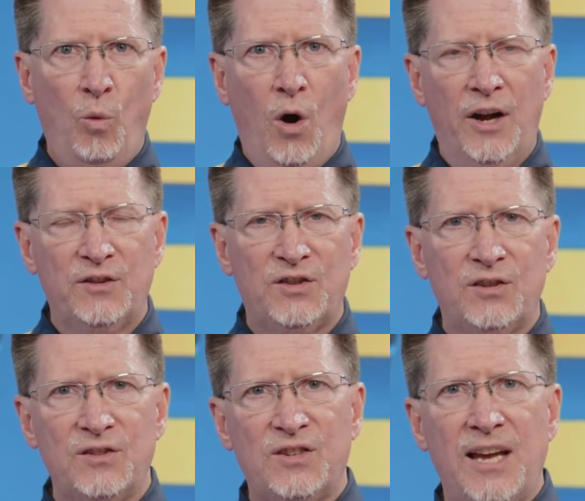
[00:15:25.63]

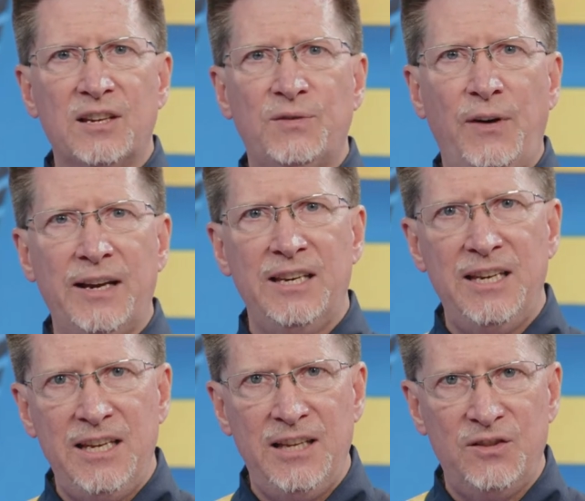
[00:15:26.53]
wants, satisfy
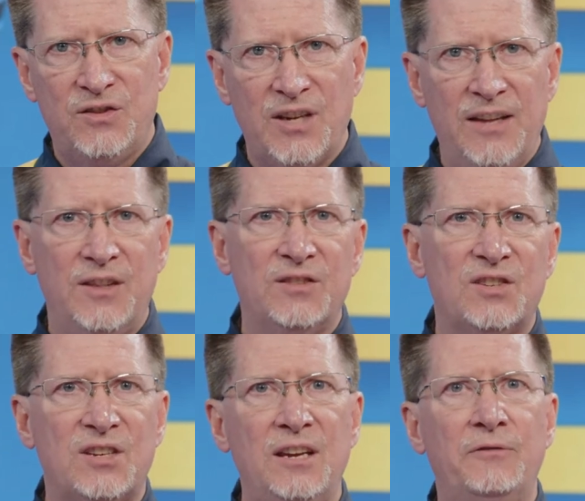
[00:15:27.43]
needs, and then
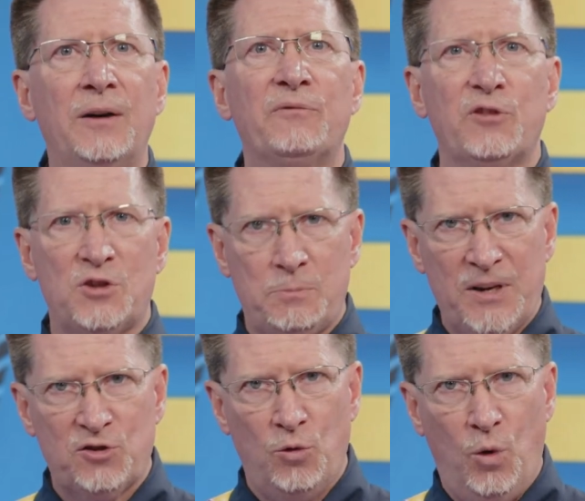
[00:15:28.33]
save up for
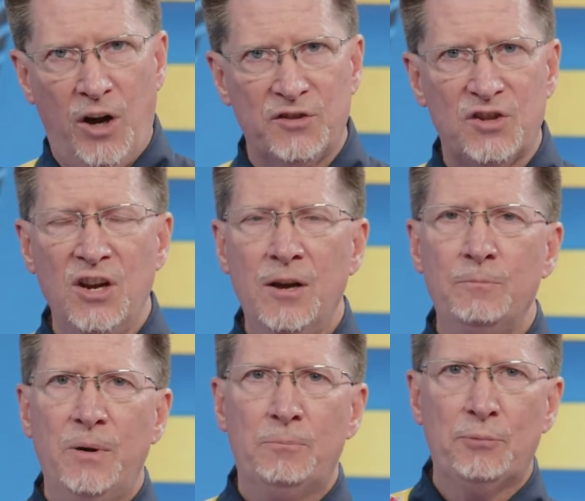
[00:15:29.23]
special wants,
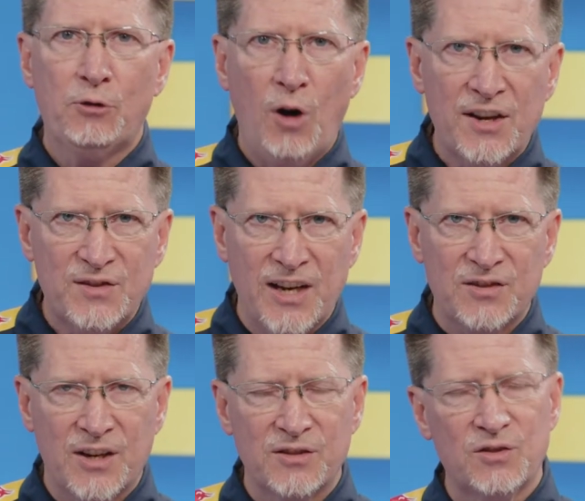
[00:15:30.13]
but
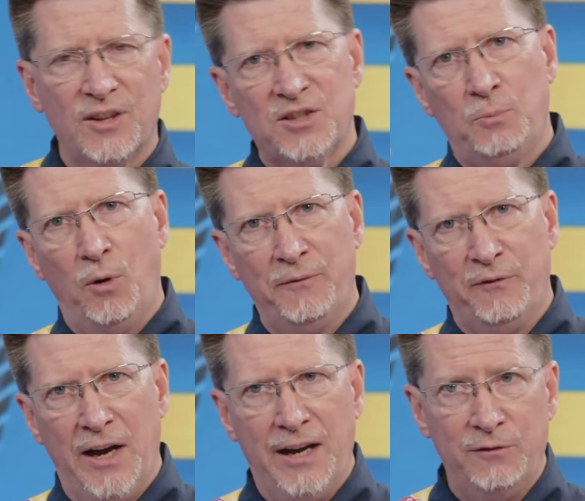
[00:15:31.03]
process it. So that's point
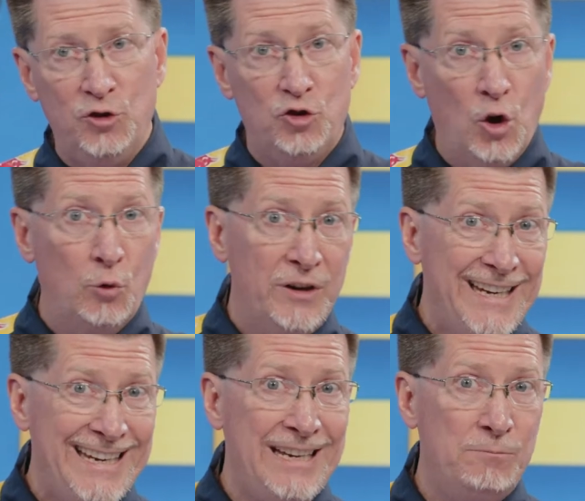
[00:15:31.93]
five. You don't
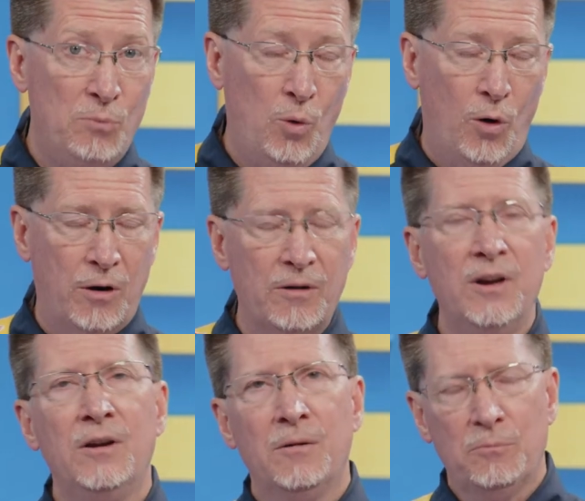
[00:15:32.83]
need more,
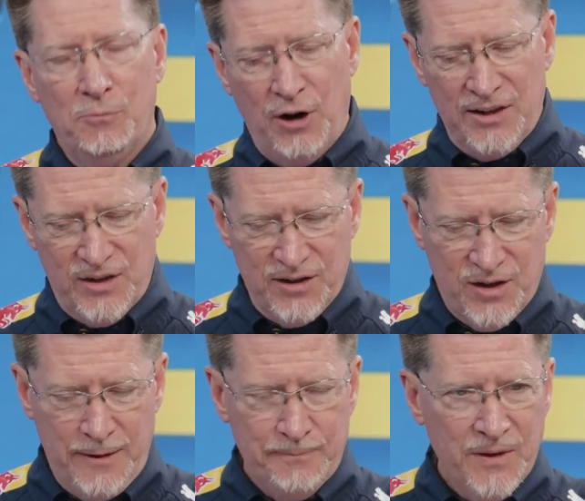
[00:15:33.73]

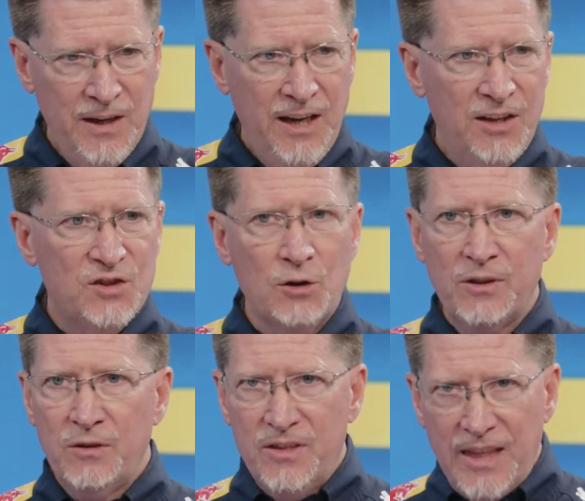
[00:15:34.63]
process it. And
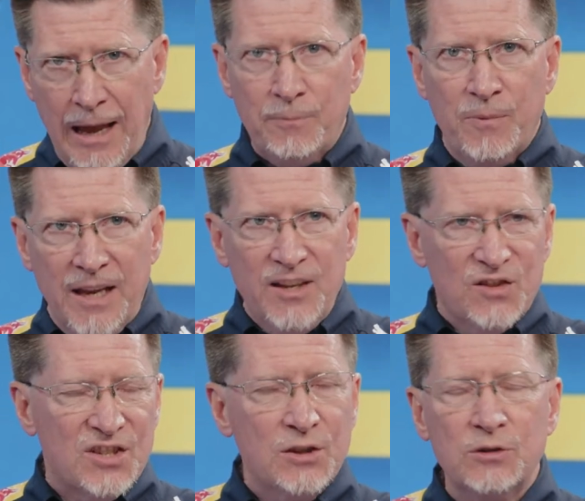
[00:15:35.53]
so that
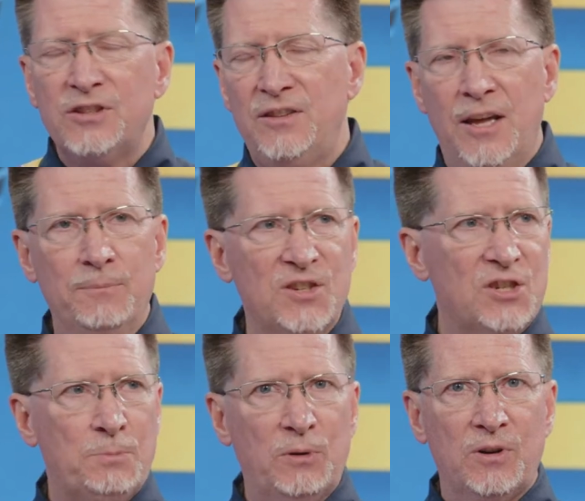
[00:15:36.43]
instilled in them the
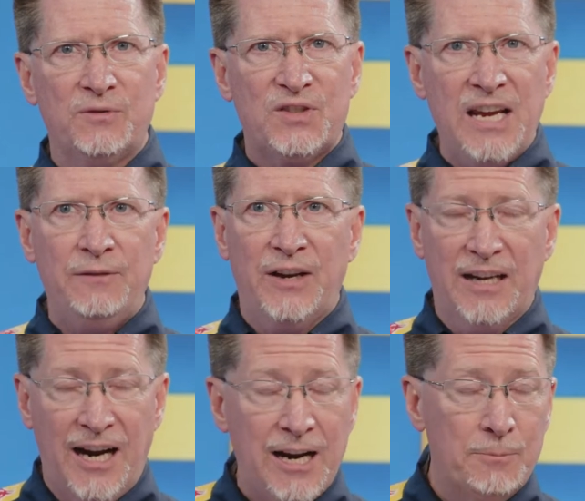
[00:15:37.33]
spirit of
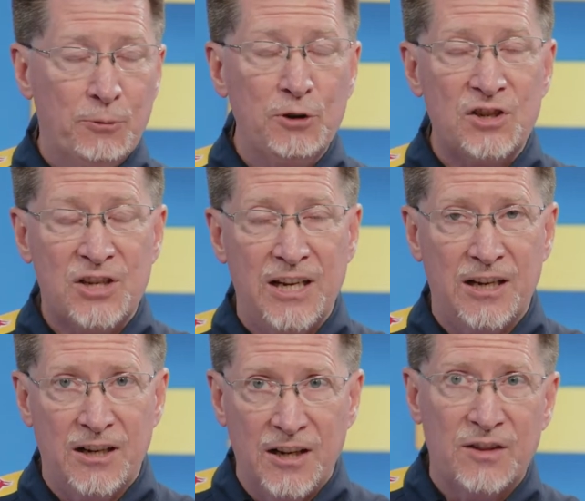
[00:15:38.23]
saving. And I
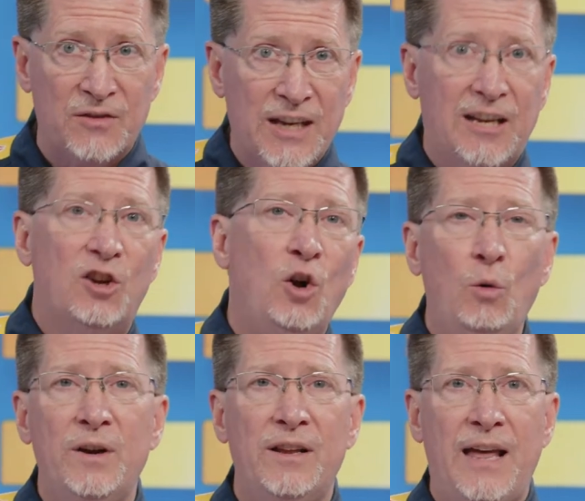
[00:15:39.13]
appreciated it that they could
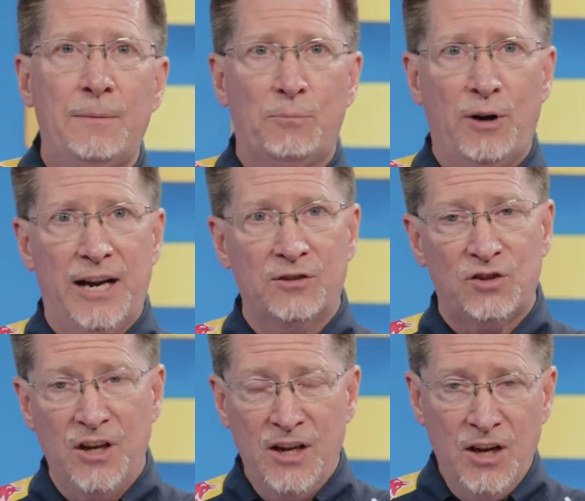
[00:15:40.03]
go into that
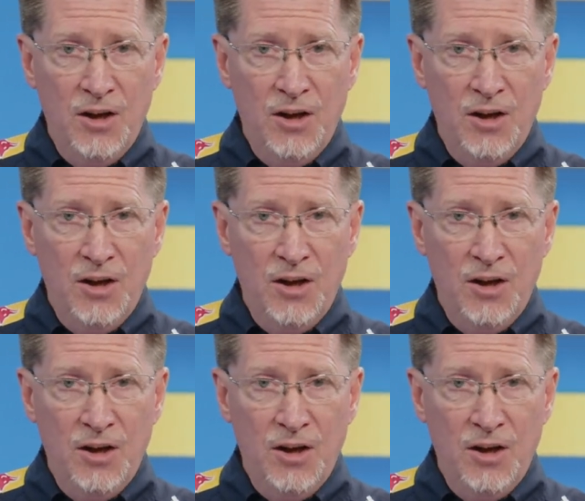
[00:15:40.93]
branch